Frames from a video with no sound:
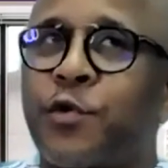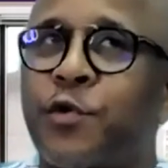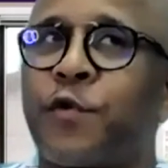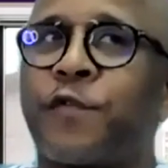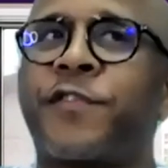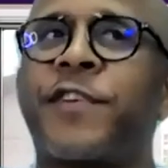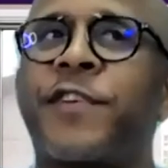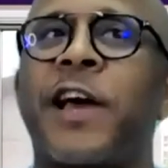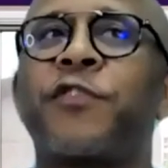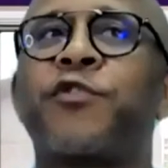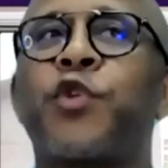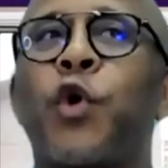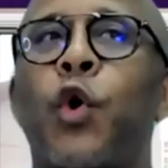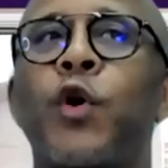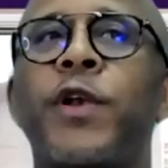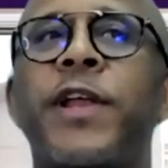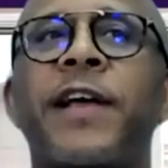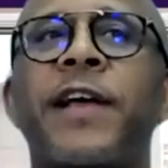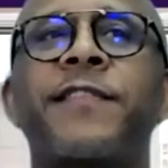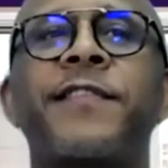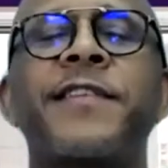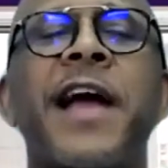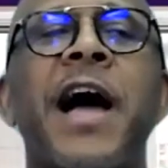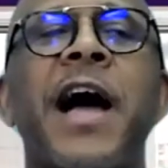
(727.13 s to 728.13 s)
you just told
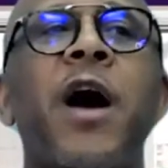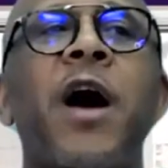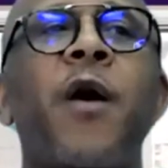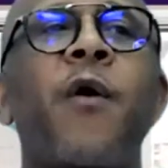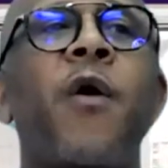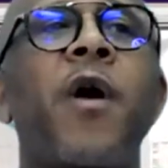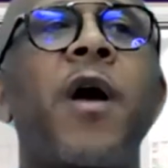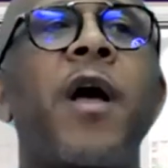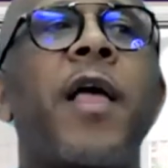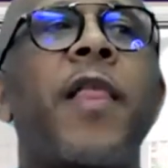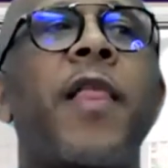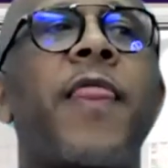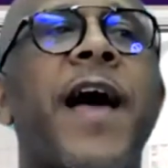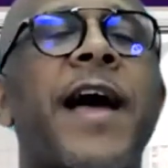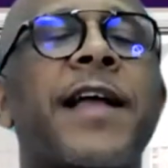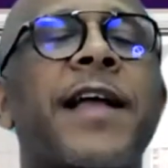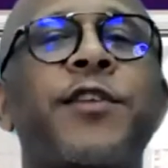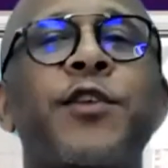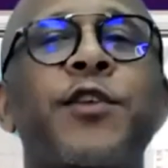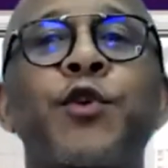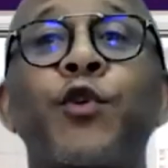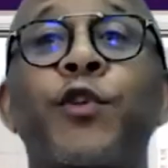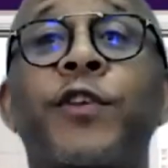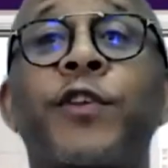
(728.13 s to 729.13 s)
us now
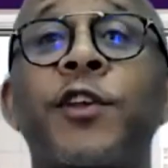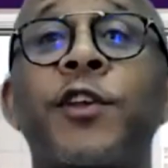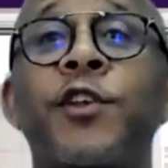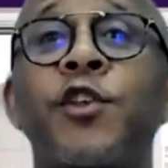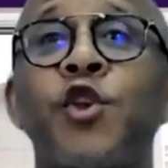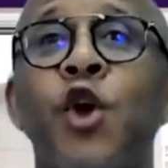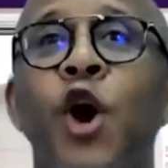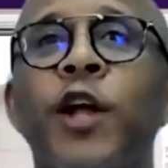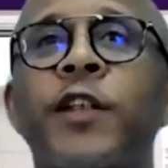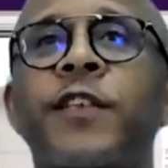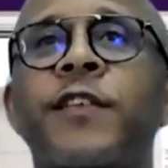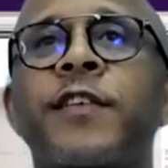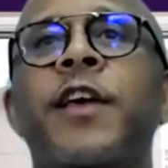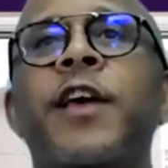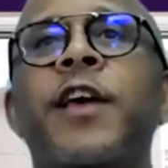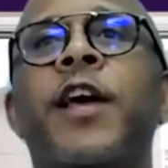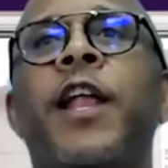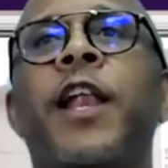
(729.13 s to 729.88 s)
that you did not